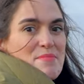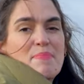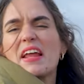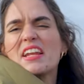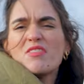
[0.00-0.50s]

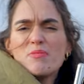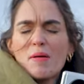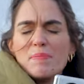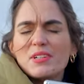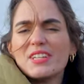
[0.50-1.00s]
But enough
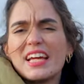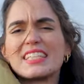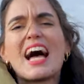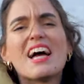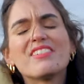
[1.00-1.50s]
about
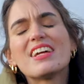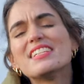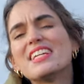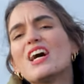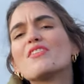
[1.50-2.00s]
buildings, I have an
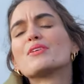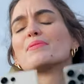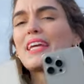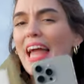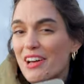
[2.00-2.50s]
idea of
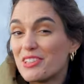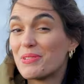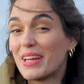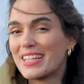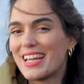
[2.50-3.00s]
something
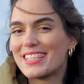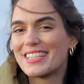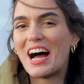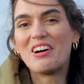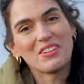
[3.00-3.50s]
else we can
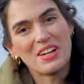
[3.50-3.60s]
test out.